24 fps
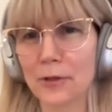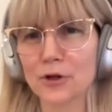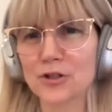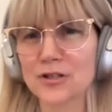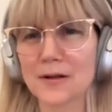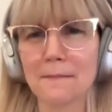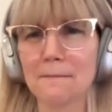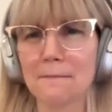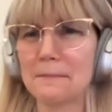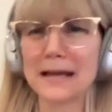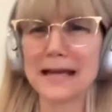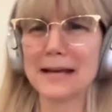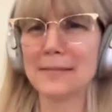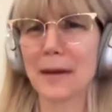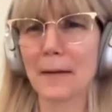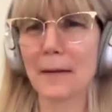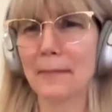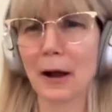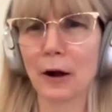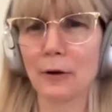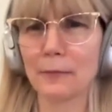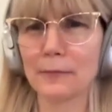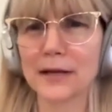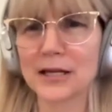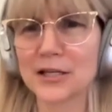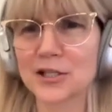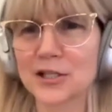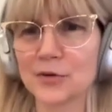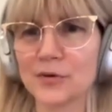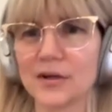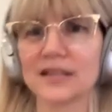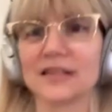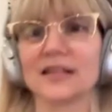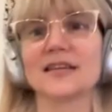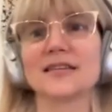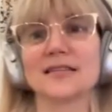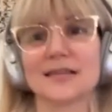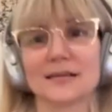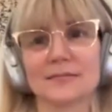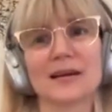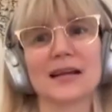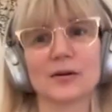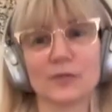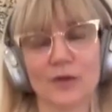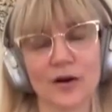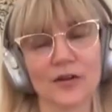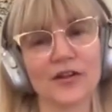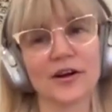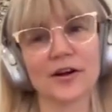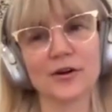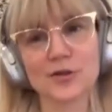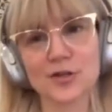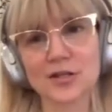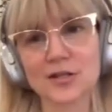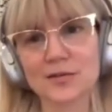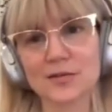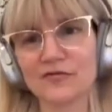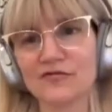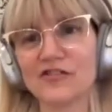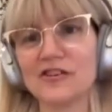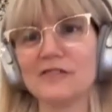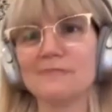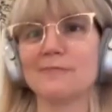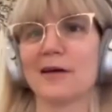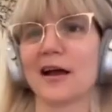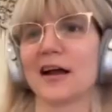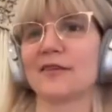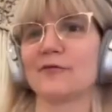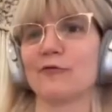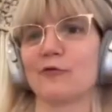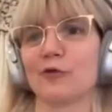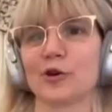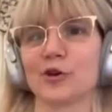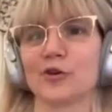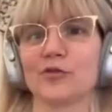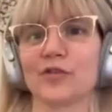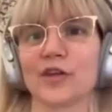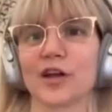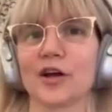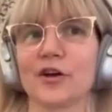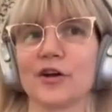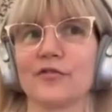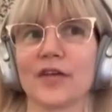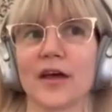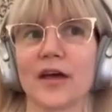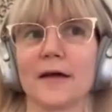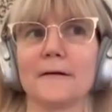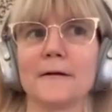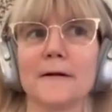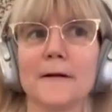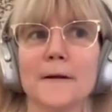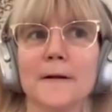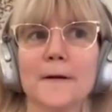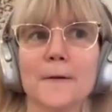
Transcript: There's a meme about me doing this. I'm like, well, there's some feedback for you there that